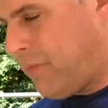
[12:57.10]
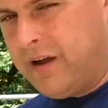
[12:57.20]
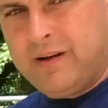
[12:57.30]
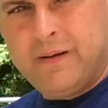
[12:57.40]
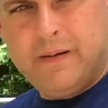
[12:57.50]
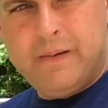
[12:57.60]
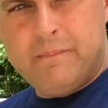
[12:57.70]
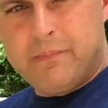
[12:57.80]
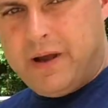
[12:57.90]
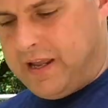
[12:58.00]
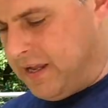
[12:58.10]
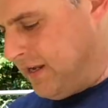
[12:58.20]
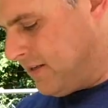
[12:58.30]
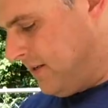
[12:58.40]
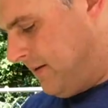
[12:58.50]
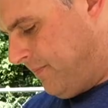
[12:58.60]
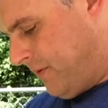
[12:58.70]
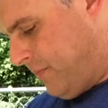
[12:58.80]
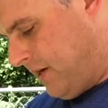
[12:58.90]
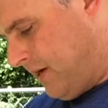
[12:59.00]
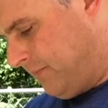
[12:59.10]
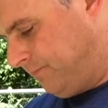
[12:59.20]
of my heat. But